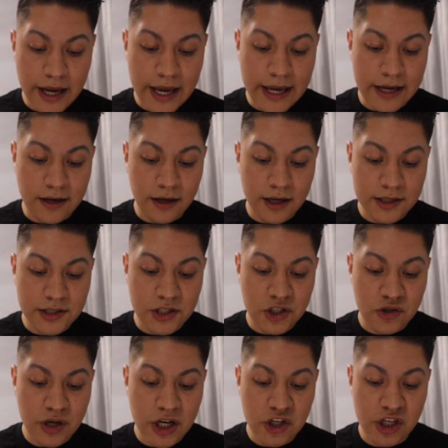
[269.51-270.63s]
a
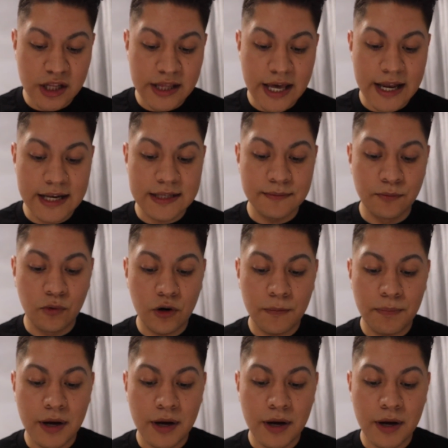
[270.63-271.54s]
concentration that is more